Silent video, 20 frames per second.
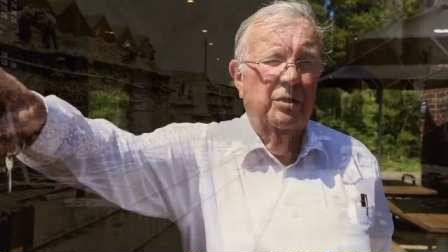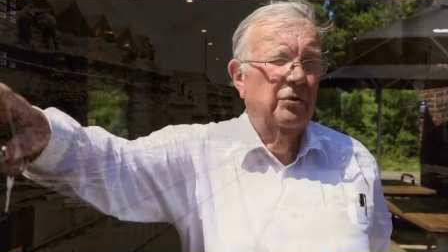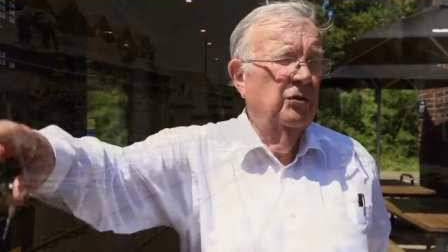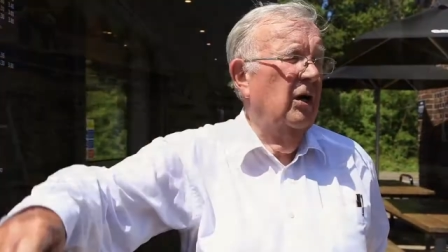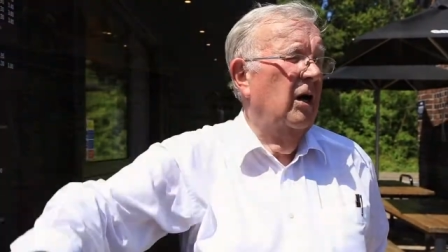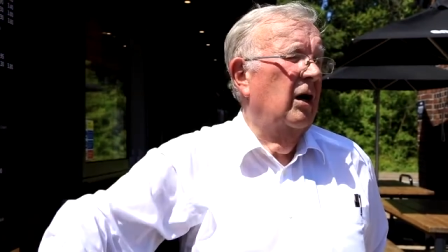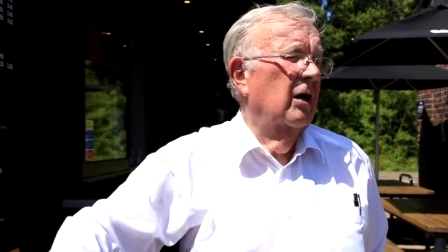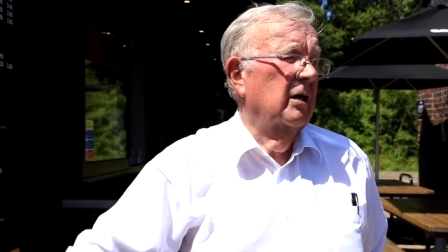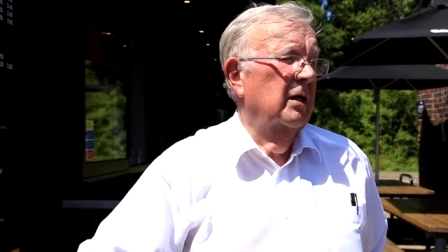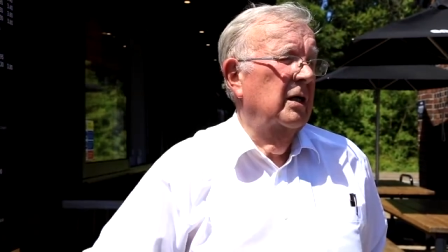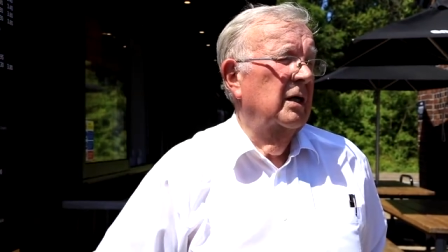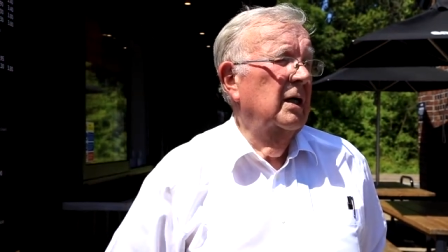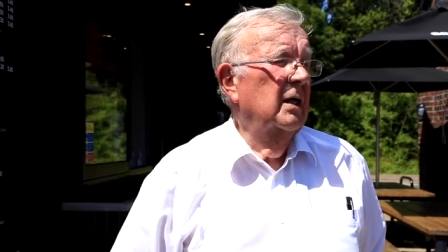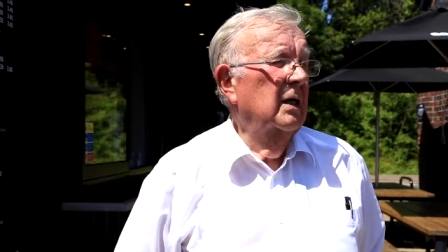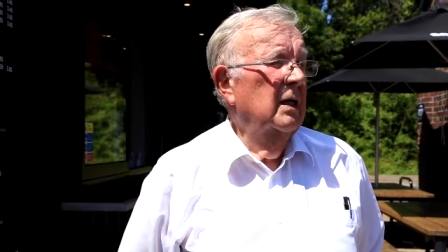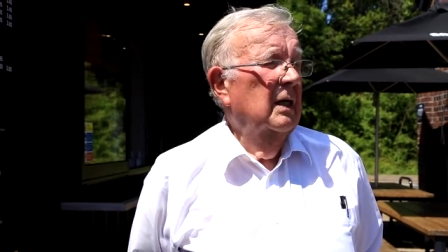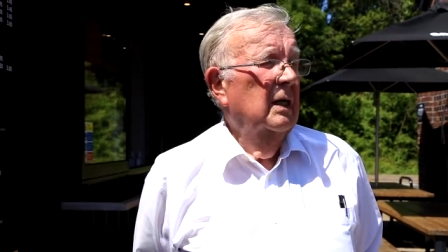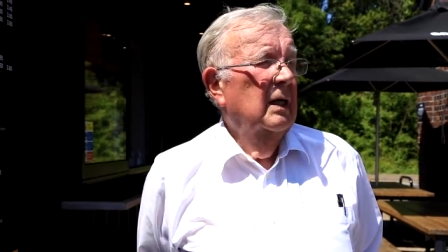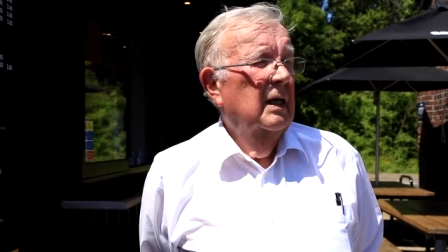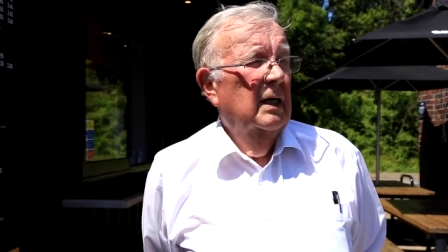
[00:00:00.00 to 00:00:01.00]
the dock
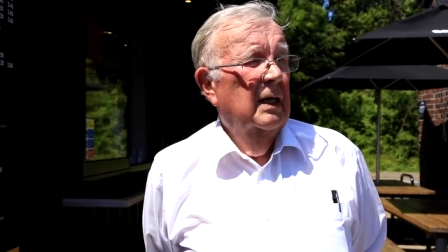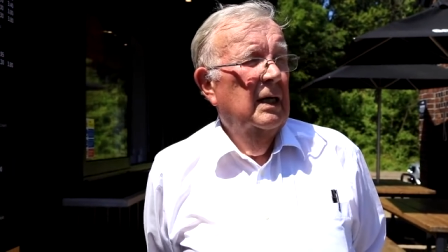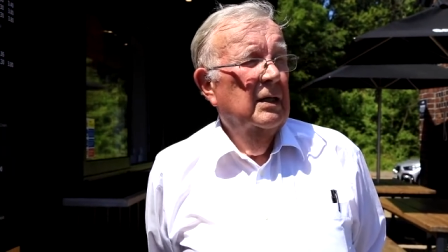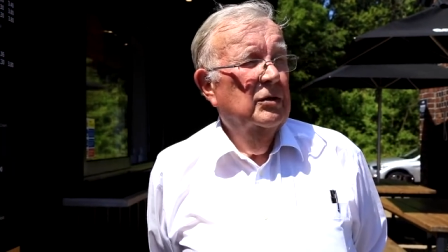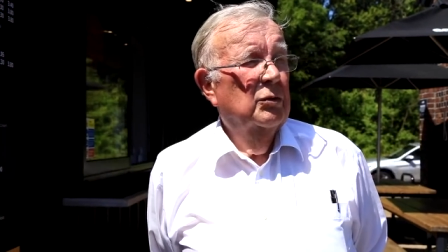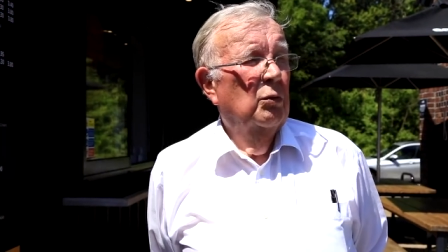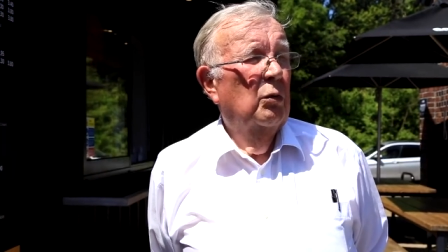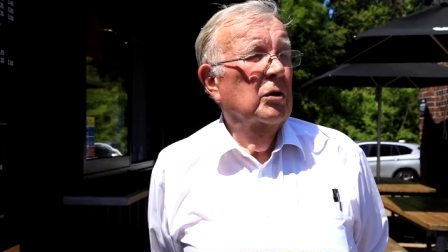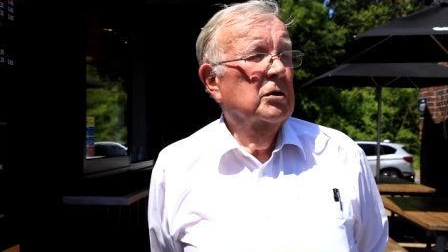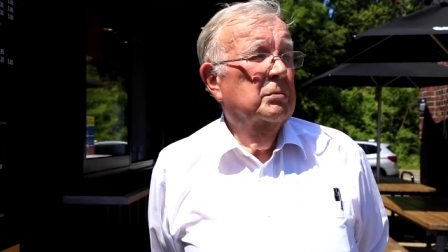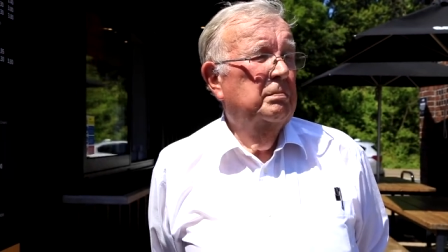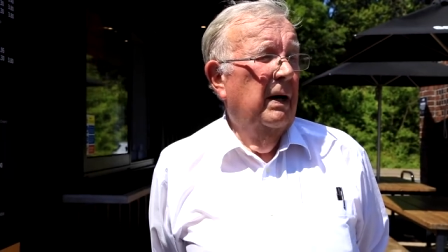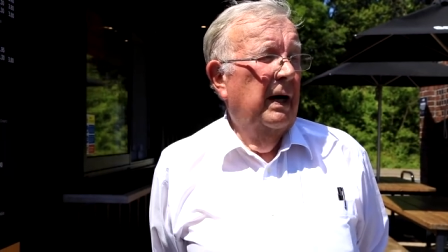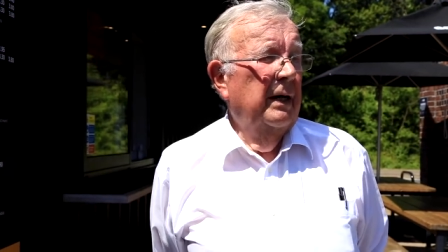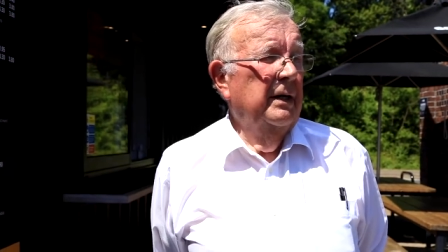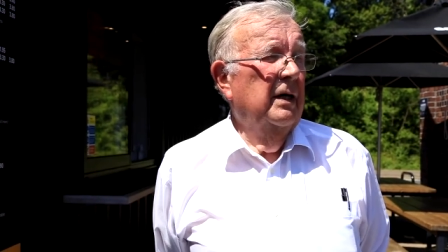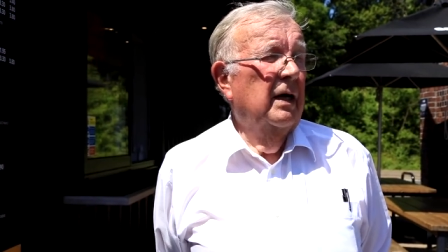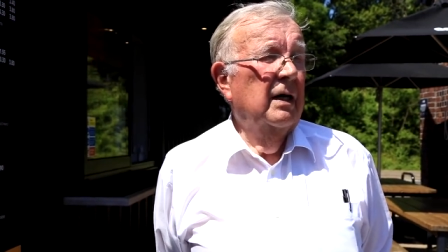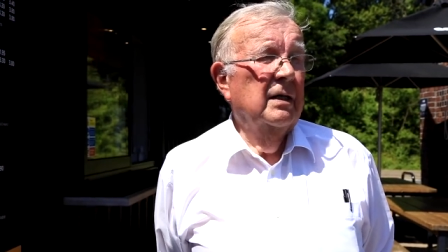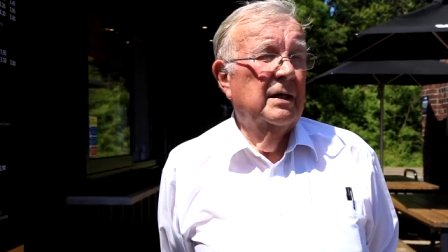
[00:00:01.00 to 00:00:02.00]
towards
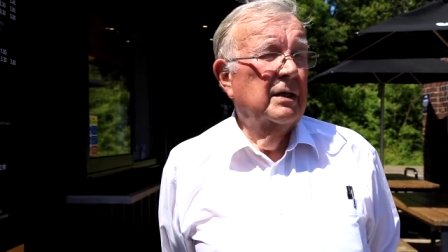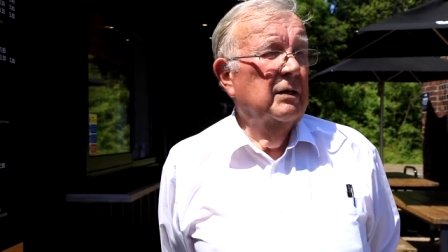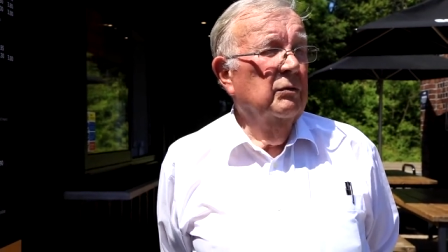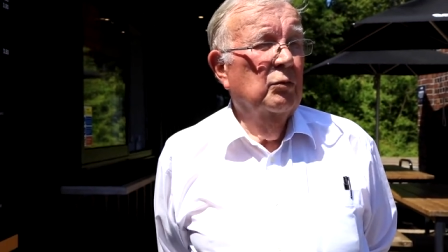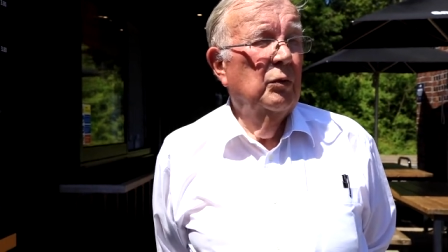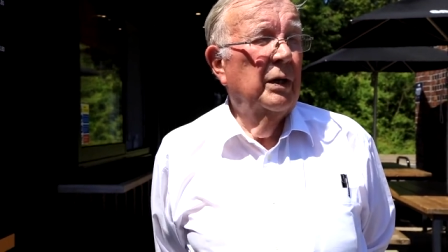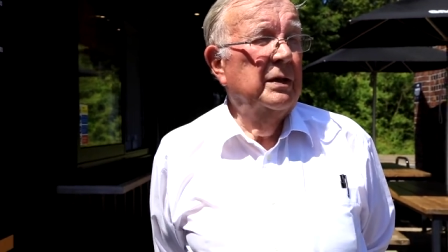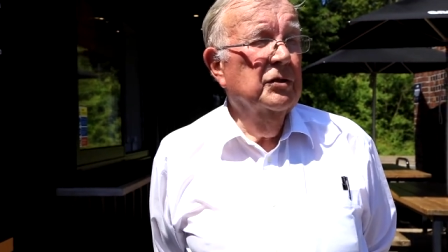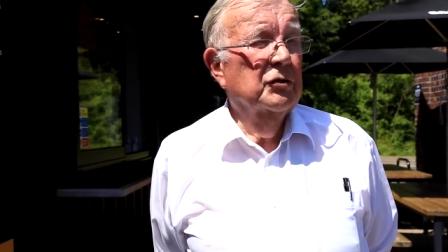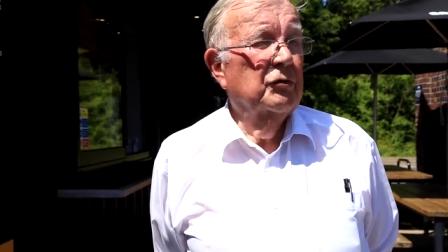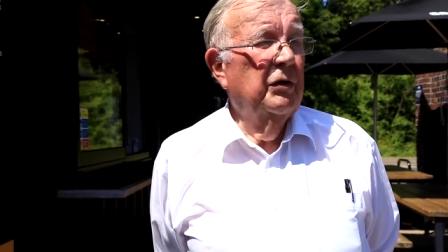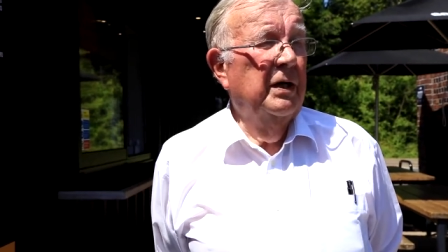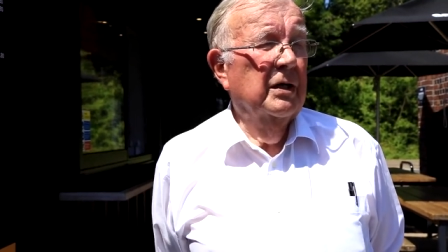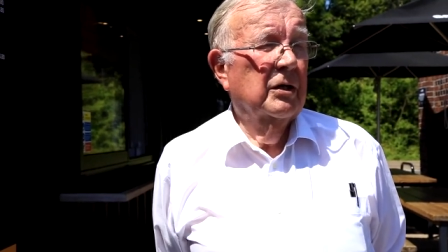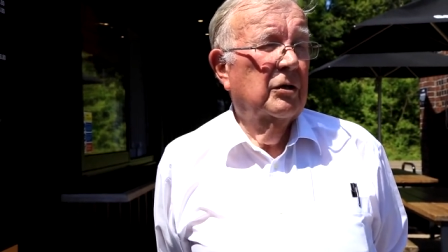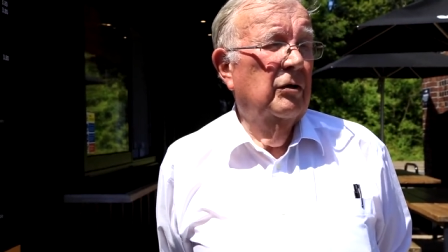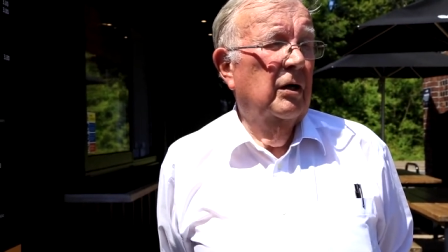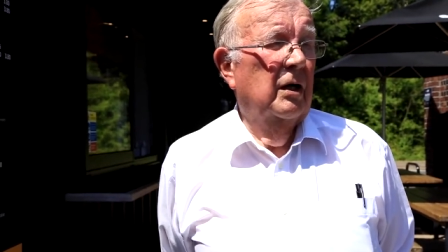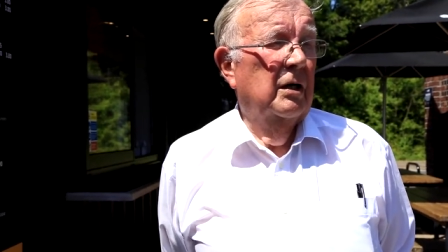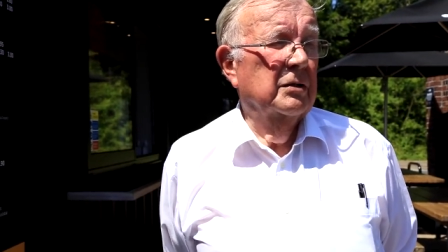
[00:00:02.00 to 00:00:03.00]
Barry Island. It went straight
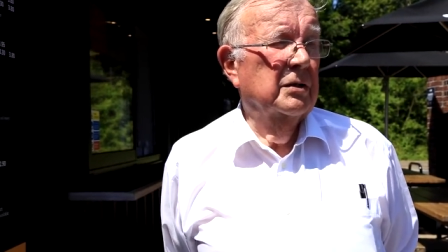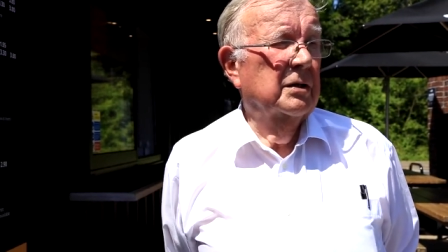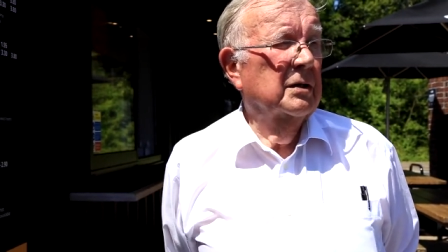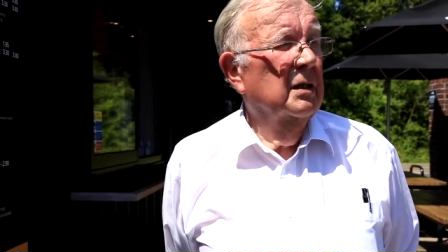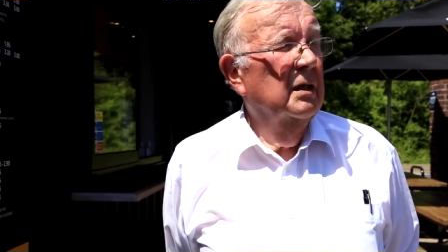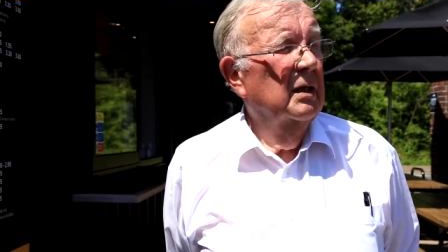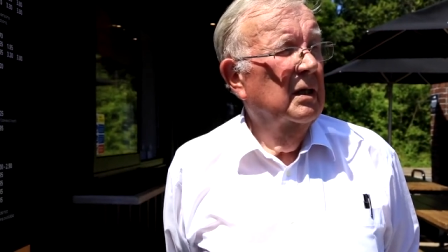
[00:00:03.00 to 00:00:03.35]
across.